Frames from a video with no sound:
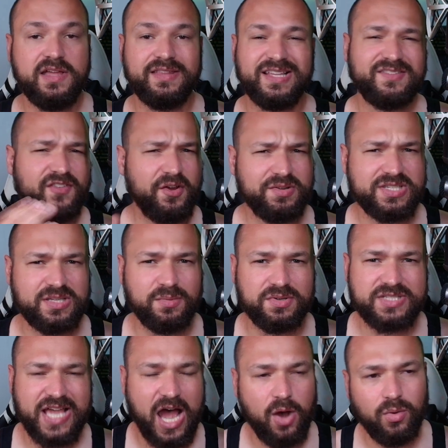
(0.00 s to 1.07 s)
That's very similar
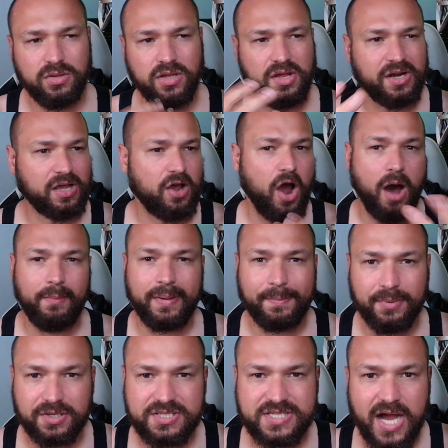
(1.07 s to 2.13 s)
to how a lot of comic
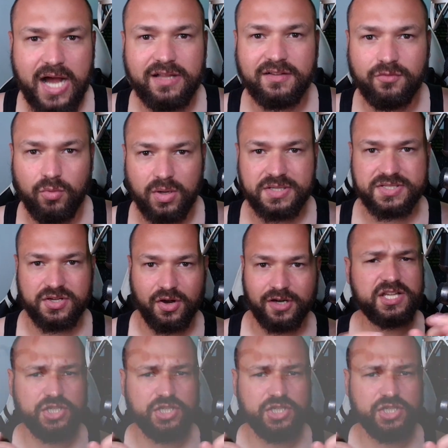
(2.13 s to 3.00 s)
book style of ones are.